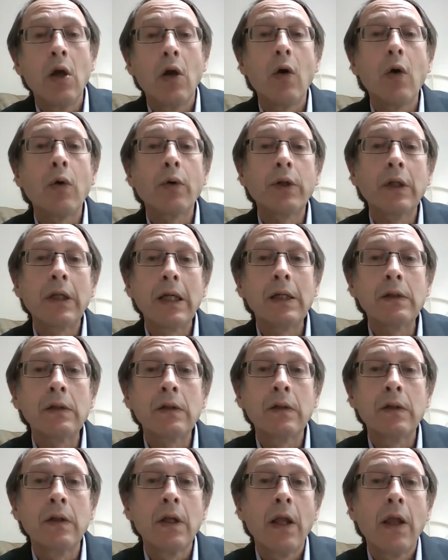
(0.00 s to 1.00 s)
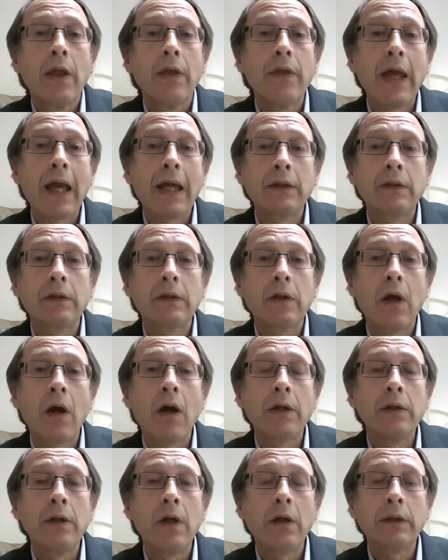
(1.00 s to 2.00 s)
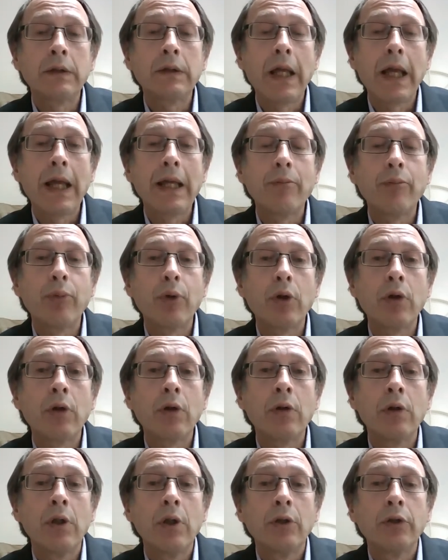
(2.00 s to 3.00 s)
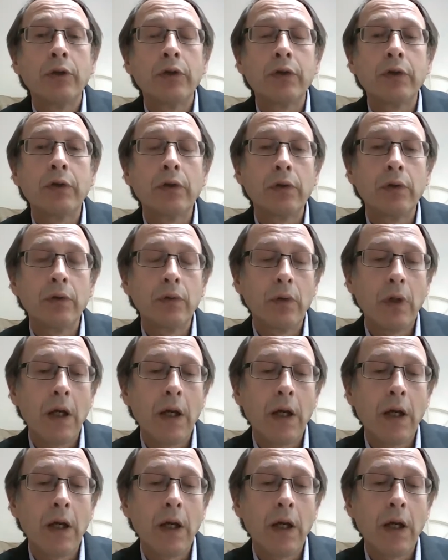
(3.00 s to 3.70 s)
Or kids that are not able to